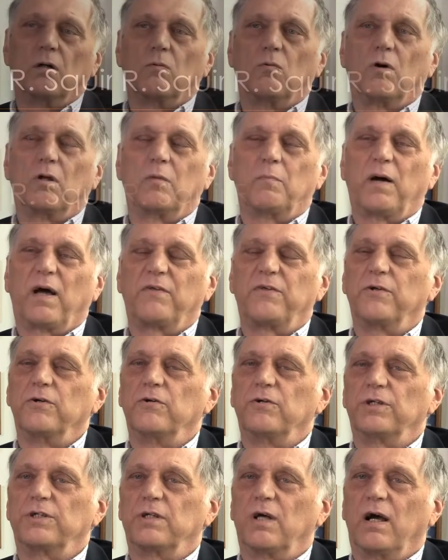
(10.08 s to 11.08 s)
Well, the path of
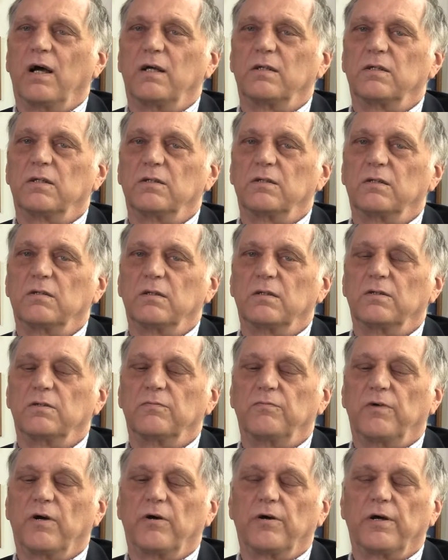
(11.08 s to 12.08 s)
neuroscience is
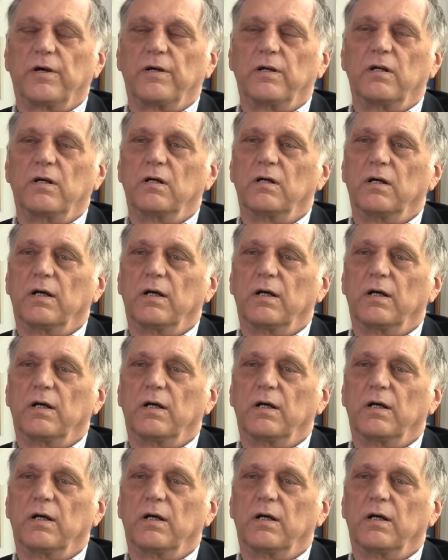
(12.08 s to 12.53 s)
varied,